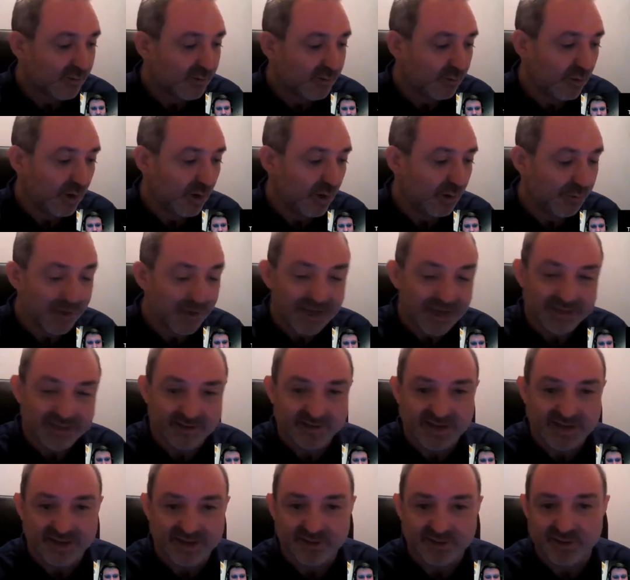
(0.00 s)
will make
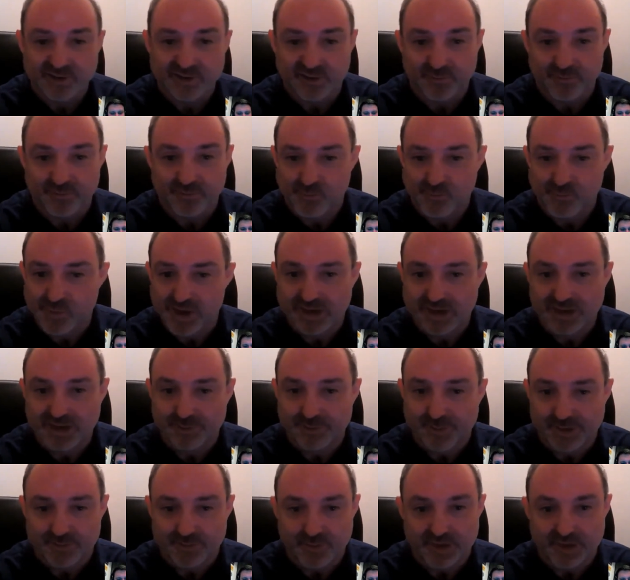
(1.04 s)
this out as a really
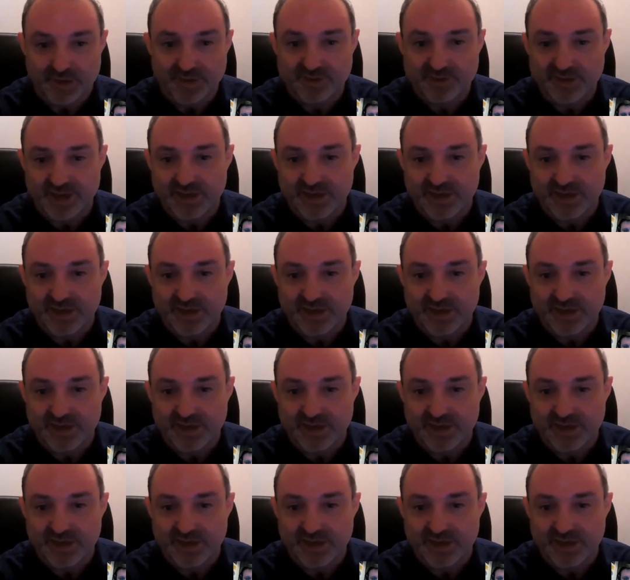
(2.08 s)
big risk